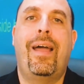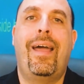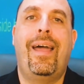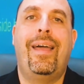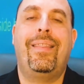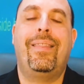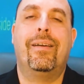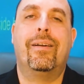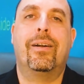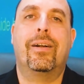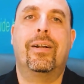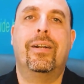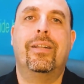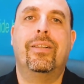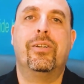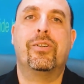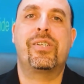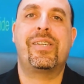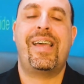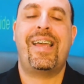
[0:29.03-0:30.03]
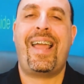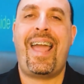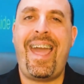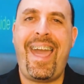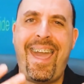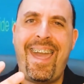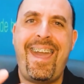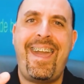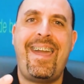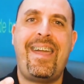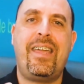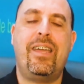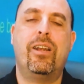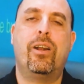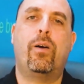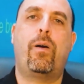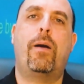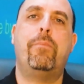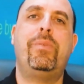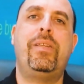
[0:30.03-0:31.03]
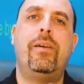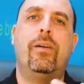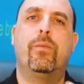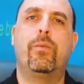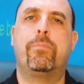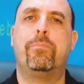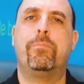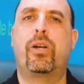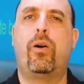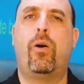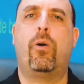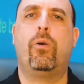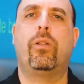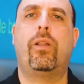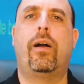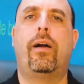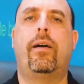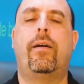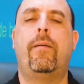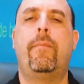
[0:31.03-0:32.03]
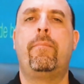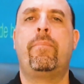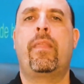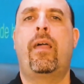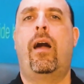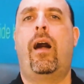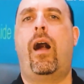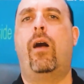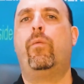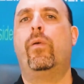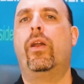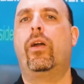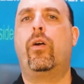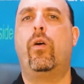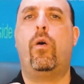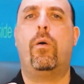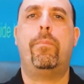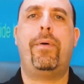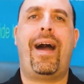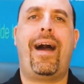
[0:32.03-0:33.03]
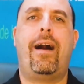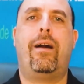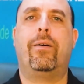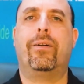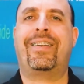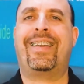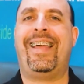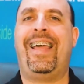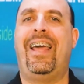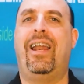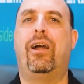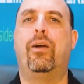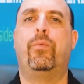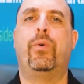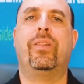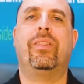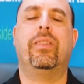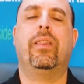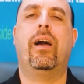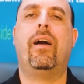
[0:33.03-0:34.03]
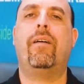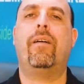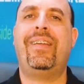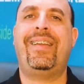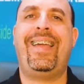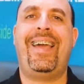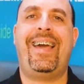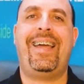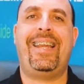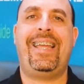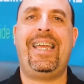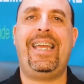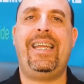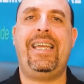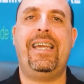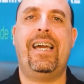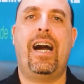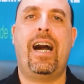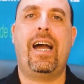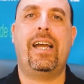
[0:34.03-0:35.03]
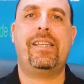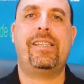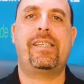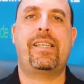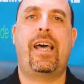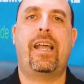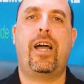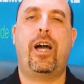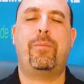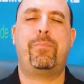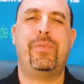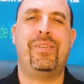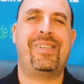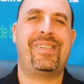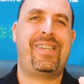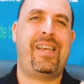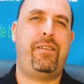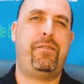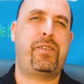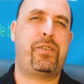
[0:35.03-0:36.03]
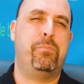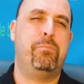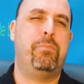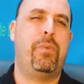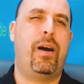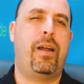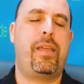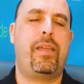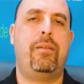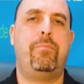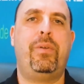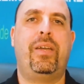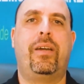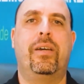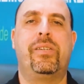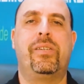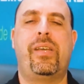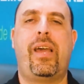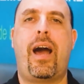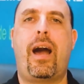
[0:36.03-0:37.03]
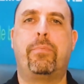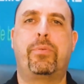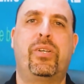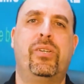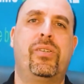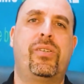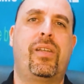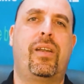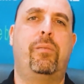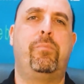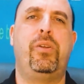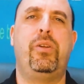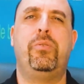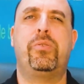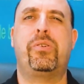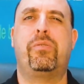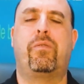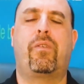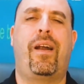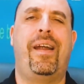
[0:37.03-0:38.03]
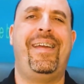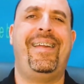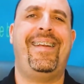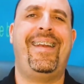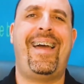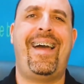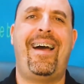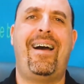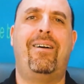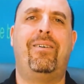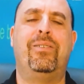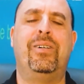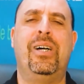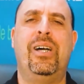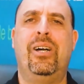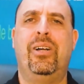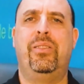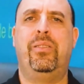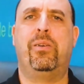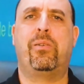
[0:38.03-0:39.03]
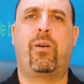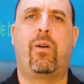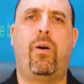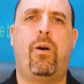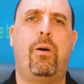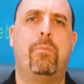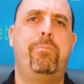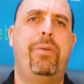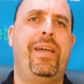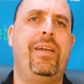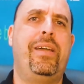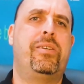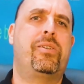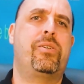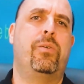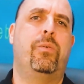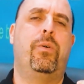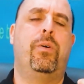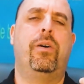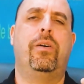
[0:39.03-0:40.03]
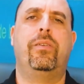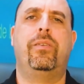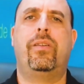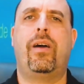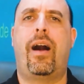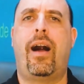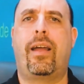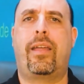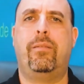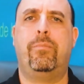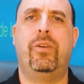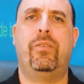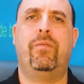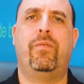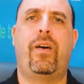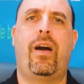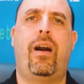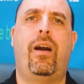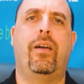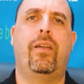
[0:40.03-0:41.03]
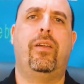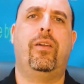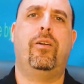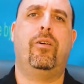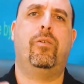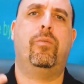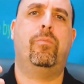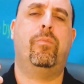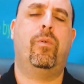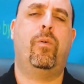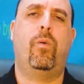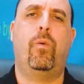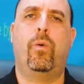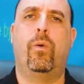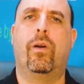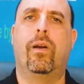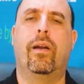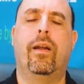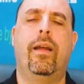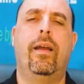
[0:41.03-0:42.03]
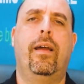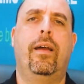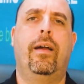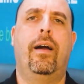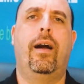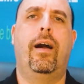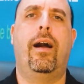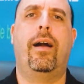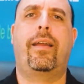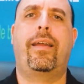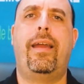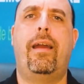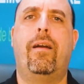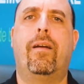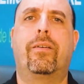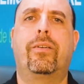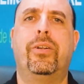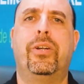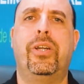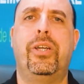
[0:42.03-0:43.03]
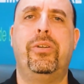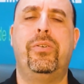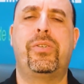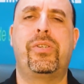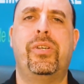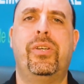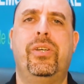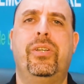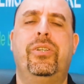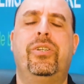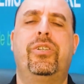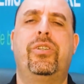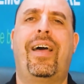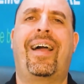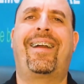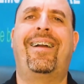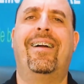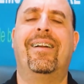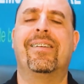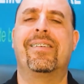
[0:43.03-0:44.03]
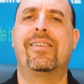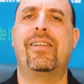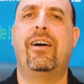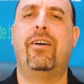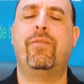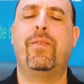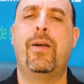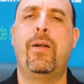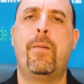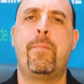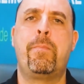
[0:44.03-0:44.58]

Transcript: And they're saying, hey, I'm dealing with Macola. I want to go about and I would love to get EDI set up and save some money because the options that I'm using right now, they're all based on document volume or character usage, that kind of stuff.